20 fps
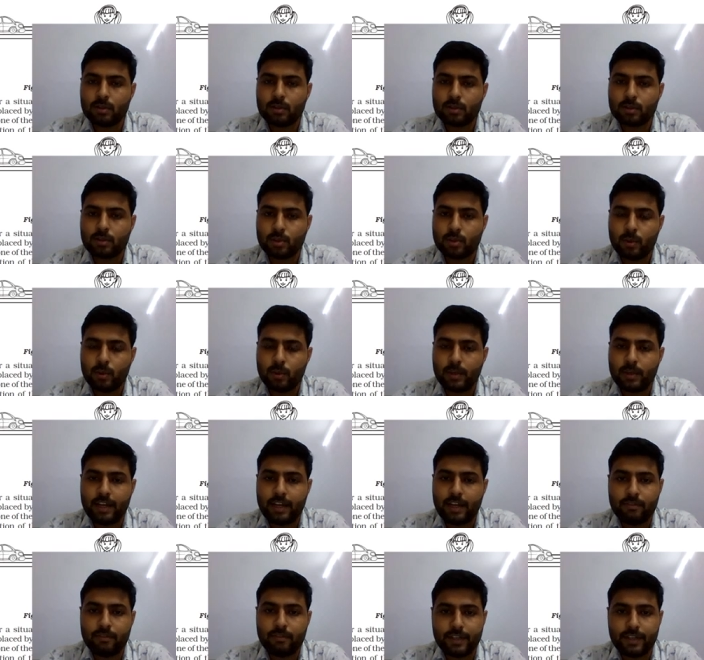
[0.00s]
So
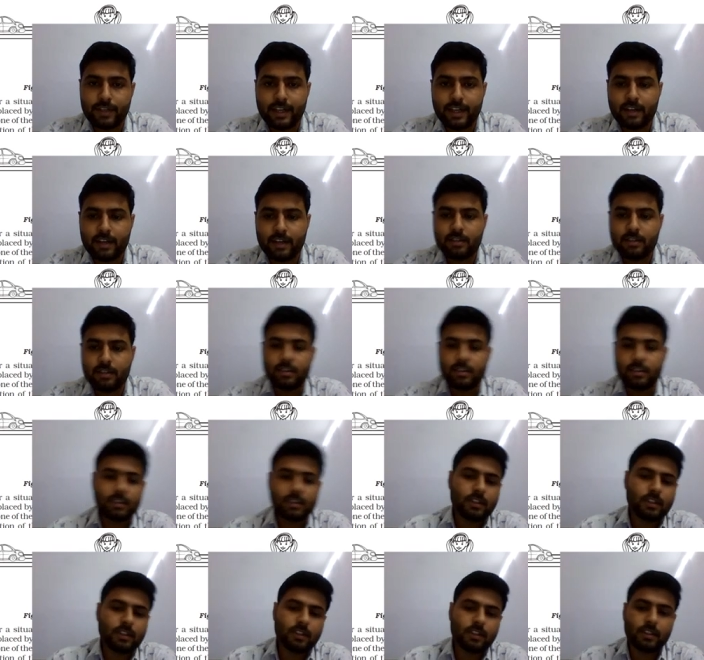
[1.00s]
in figure,
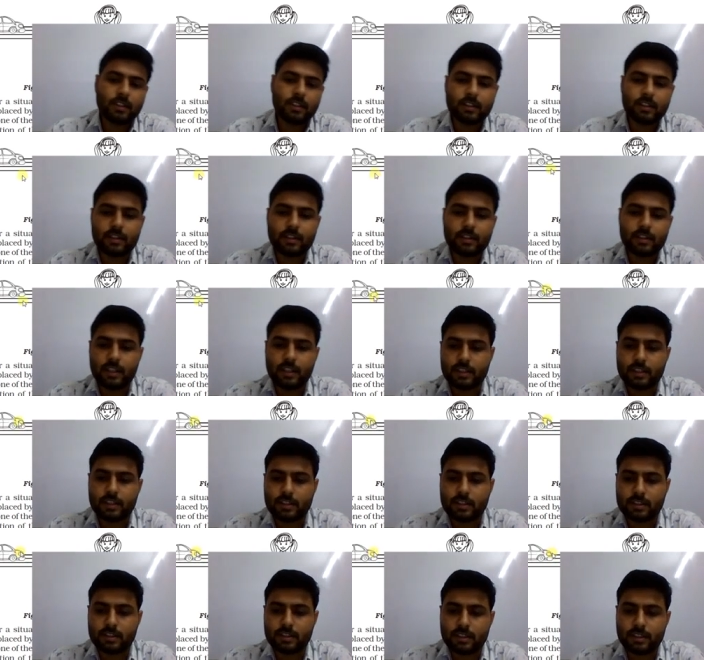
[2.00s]
the
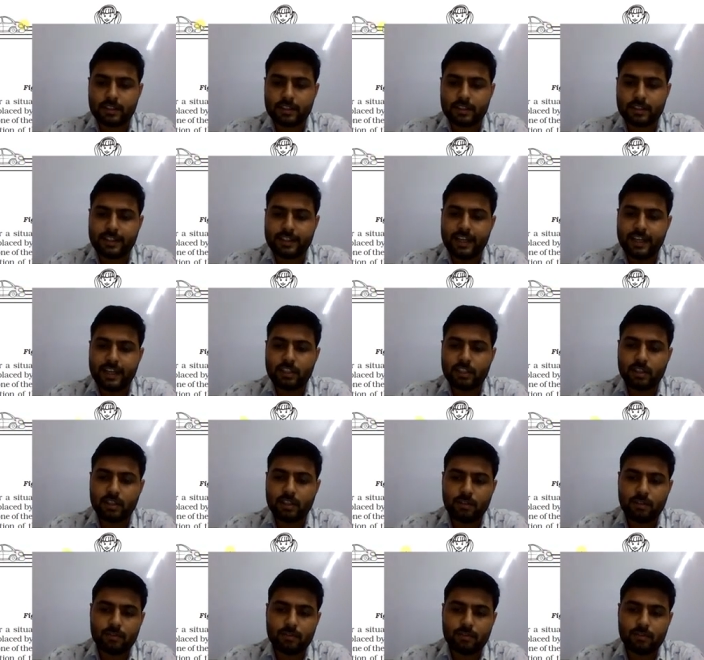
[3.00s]
direction
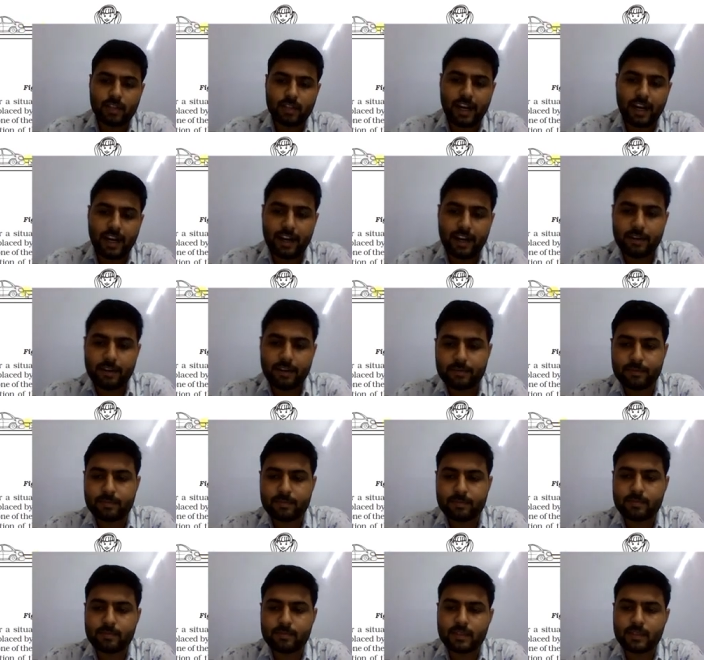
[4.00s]
of thread
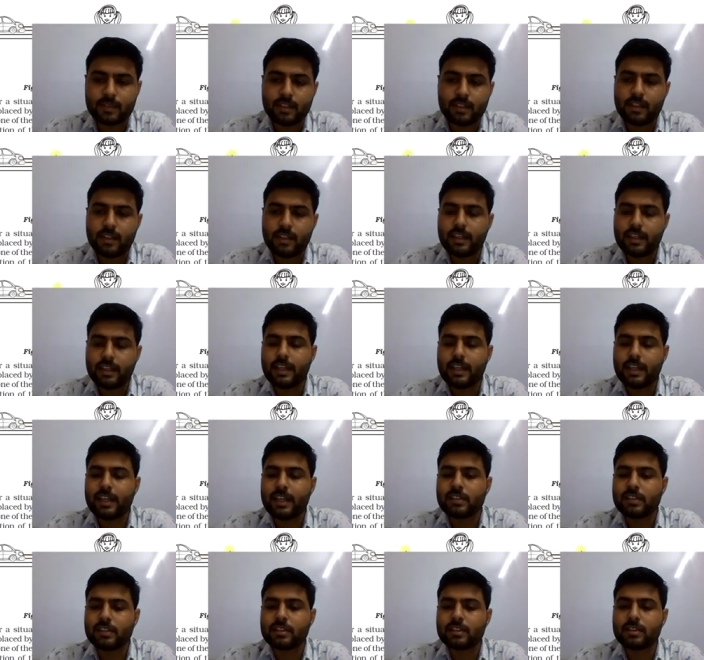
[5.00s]

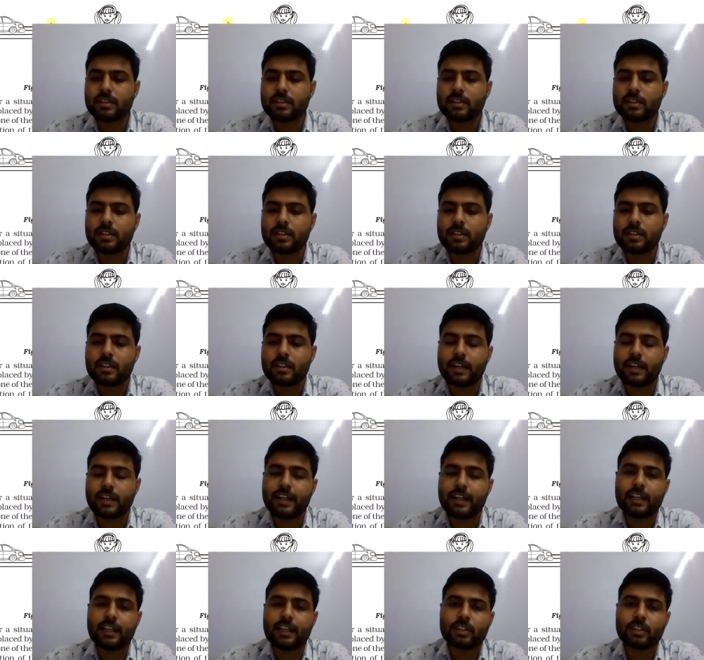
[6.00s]
is
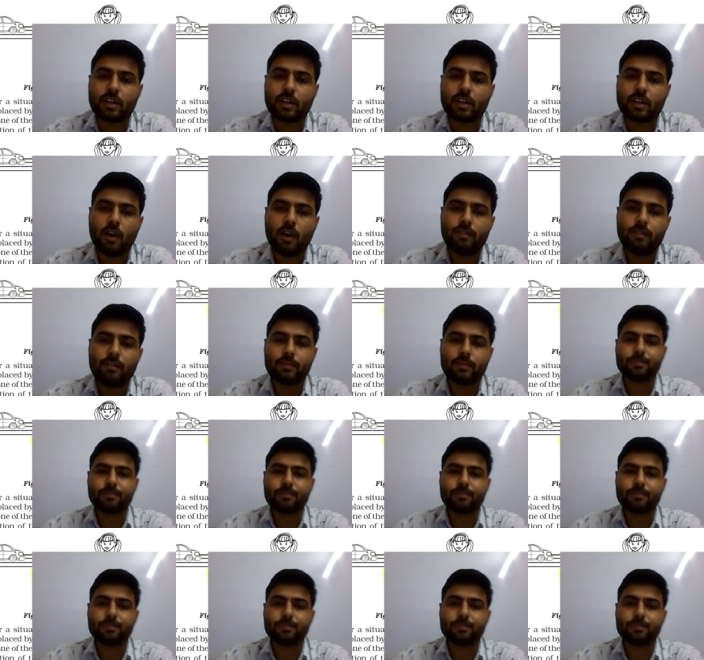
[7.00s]
direction of